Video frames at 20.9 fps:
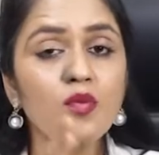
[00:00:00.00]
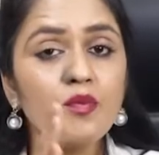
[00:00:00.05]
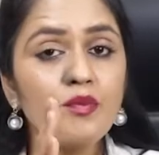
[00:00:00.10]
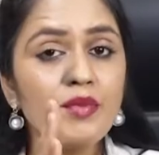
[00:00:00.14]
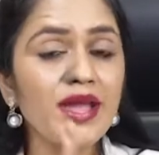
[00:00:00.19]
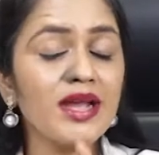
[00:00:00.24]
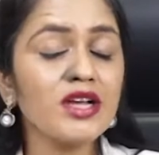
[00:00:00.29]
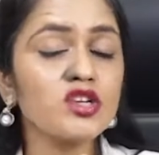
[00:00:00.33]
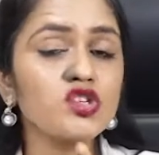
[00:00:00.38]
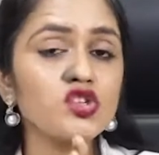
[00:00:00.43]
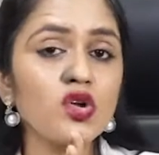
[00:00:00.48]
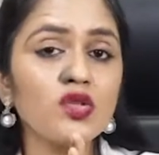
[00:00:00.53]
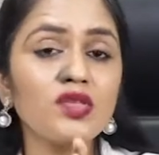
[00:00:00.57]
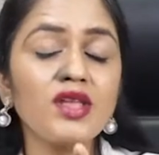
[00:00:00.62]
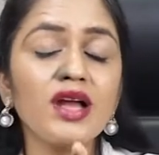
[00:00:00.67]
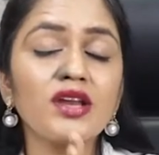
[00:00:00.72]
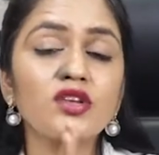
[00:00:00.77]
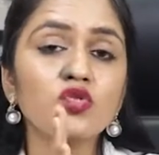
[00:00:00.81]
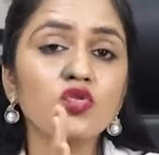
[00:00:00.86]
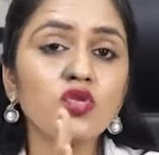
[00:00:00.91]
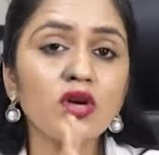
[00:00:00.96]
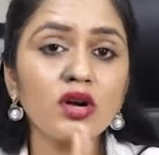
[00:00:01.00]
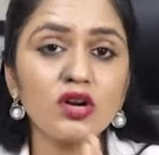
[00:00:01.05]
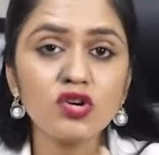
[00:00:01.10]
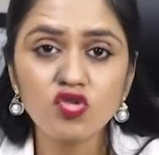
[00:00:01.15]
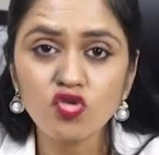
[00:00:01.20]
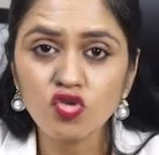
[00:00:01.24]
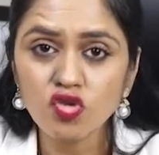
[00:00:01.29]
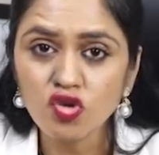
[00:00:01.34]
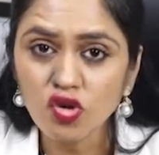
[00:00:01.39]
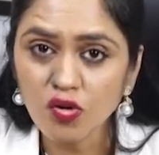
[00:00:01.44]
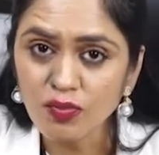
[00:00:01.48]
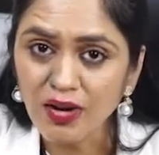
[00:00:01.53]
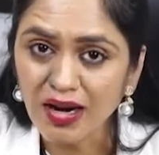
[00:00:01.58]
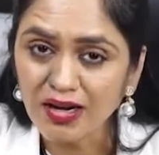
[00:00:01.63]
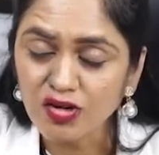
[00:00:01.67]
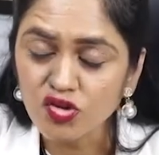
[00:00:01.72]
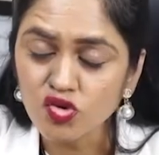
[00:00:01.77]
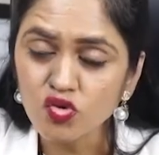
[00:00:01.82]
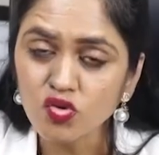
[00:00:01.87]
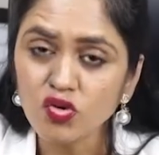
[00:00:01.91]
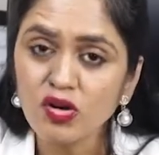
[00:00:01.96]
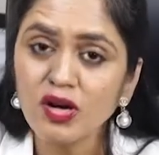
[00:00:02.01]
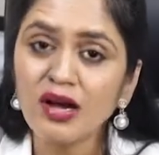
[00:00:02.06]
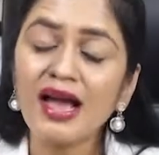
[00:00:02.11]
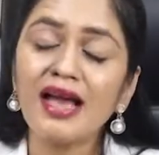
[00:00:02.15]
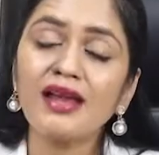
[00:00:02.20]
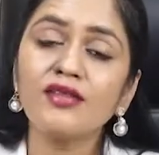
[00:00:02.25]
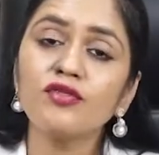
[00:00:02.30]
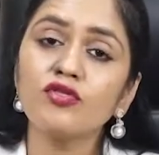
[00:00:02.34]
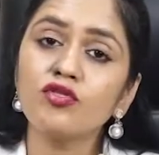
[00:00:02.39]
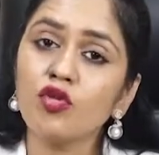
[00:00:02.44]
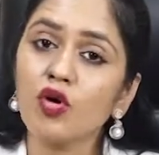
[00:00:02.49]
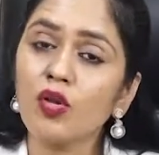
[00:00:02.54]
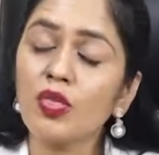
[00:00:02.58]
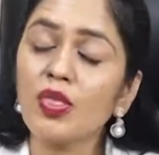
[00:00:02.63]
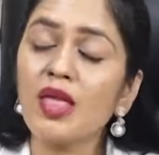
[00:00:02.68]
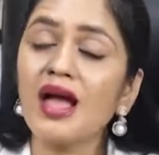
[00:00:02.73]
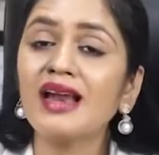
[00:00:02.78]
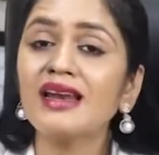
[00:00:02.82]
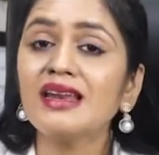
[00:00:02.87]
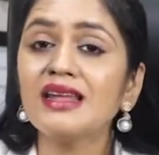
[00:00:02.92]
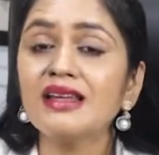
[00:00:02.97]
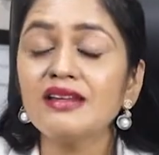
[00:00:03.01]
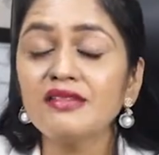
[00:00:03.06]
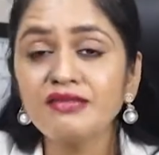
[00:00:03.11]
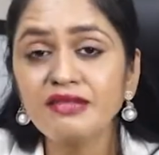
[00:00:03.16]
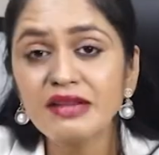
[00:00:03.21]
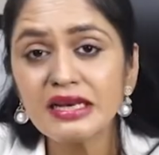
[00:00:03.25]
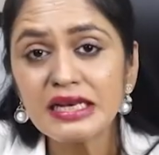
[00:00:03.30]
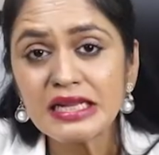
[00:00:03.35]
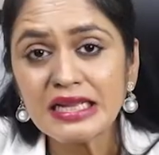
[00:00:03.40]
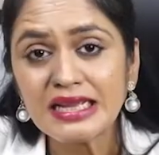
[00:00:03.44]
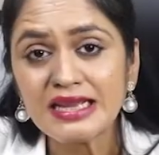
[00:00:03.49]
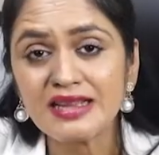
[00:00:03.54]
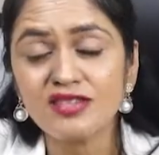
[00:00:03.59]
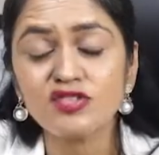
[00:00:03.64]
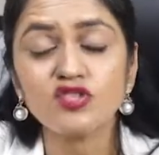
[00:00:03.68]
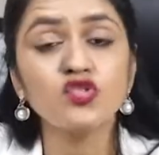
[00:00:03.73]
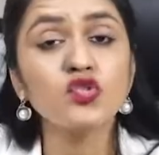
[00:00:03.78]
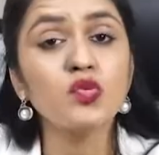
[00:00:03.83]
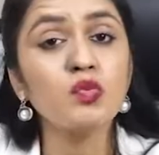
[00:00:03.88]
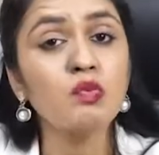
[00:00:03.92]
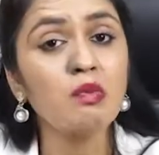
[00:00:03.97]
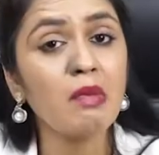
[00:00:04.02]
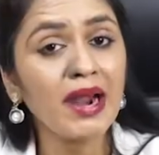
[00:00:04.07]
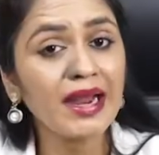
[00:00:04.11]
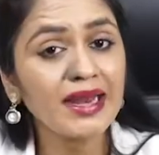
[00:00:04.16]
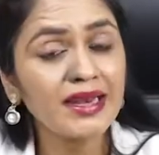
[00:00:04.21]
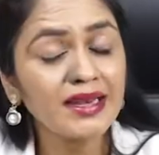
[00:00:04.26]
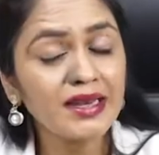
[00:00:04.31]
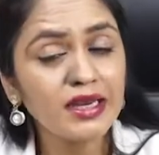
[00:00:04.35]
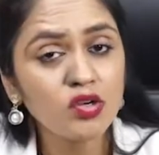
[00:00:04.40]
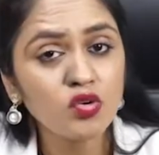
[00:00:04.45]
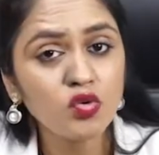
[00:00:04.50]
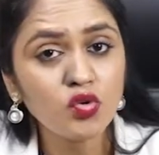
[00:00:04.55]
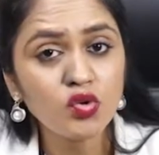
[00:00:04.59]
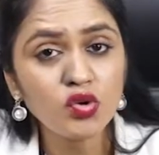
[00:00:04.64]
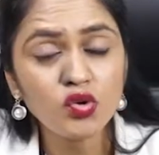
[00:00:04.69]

make sure that you control your blood sugar and for that if in case you might need to